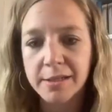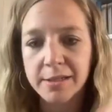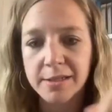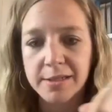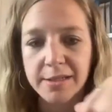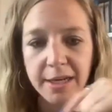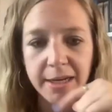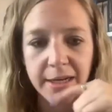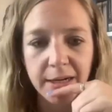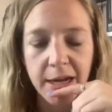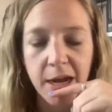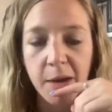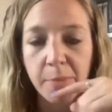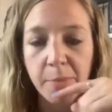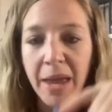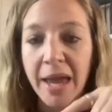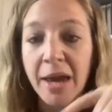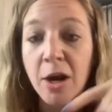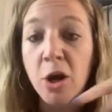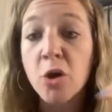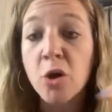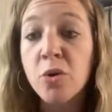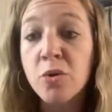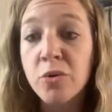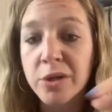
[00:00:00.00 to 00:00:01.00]
to stand up
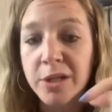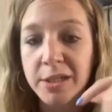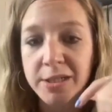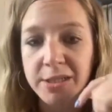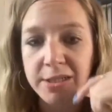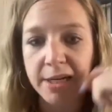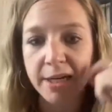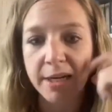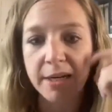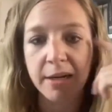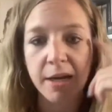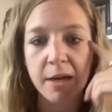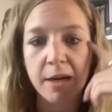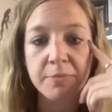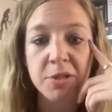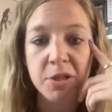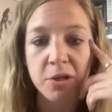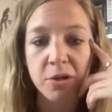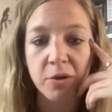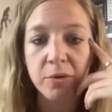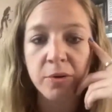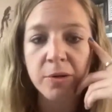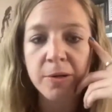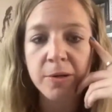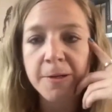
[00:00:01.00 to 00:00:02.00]
and who to stand up
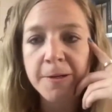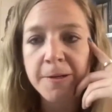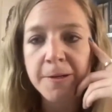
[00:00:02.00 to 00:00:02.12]
to."